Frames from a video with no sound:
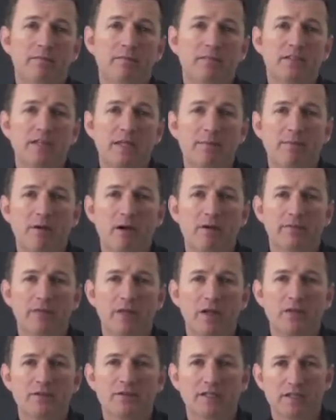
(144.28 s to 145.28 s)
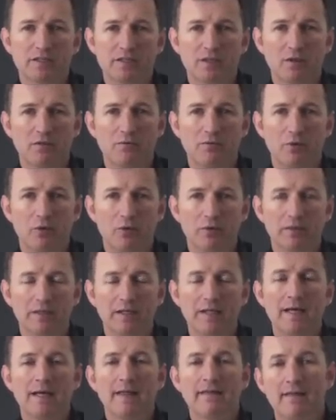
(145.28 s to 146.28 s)
skip over those, that's so important.
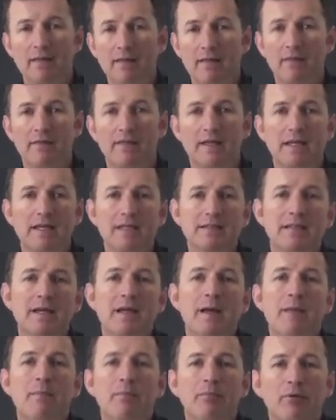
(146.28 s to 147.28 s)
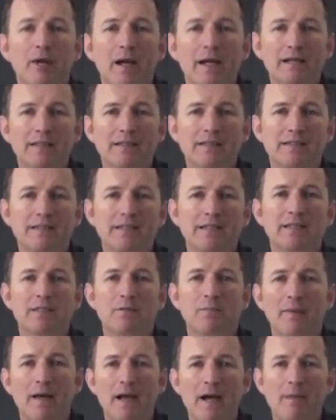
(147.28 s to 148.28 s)
The other thing is, practice is
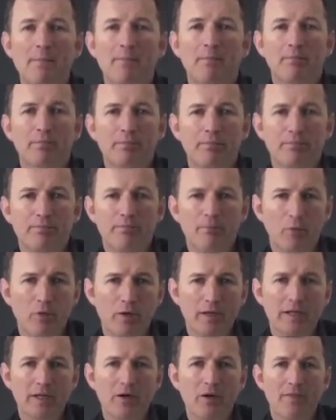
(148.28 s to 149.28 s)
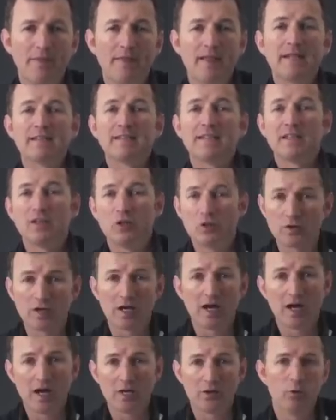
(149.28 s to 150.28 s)
about working on things that you
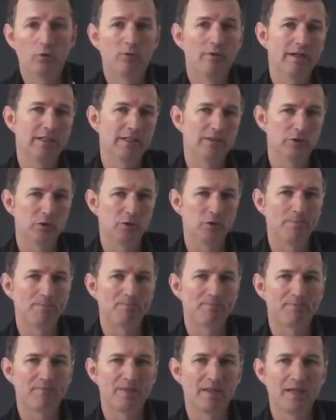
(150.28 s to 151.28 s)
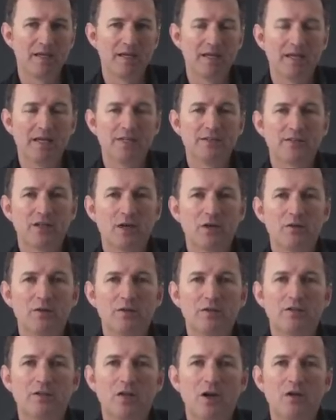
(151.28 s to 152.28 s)
can't already do. So
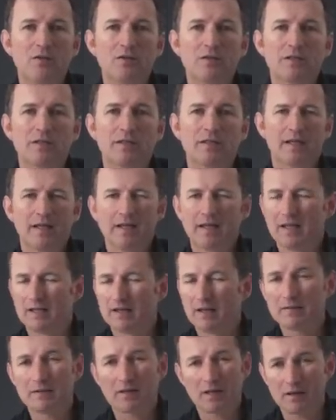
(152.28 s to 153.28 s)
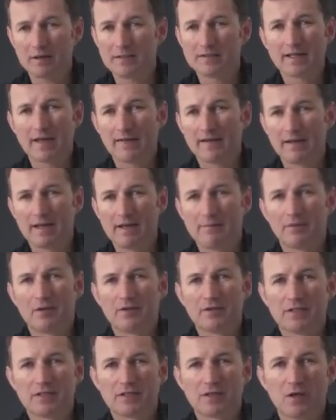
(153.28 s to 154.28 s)
don't, and I'm, I'm going to say that again
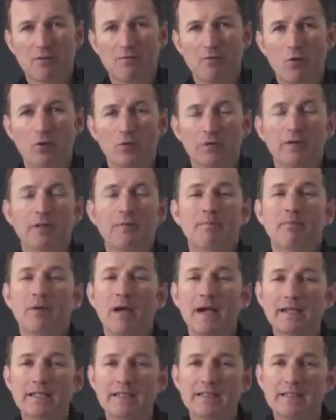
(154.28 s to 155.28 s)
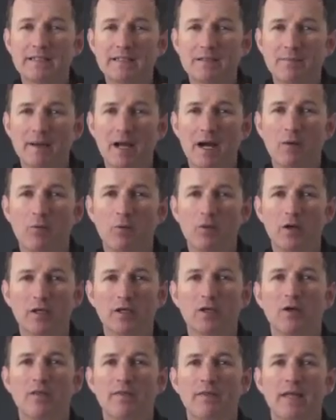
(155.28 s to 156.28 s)
because it's so important. Practice is about
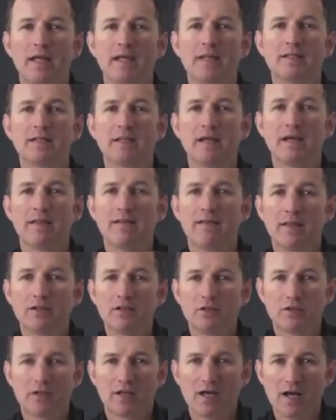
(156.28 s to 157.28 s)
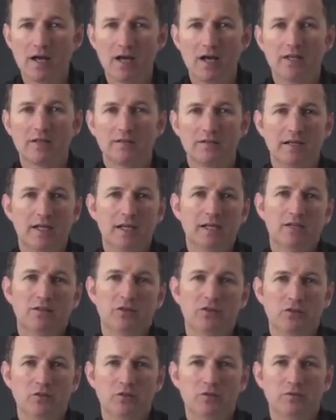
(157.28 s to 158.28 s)
working on things that you can't yet
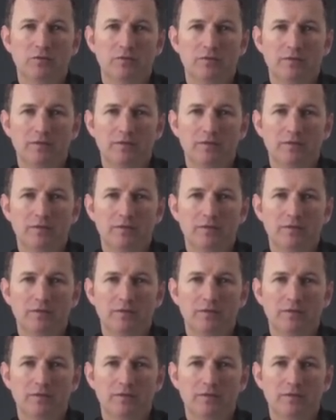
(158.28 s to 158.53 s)
do.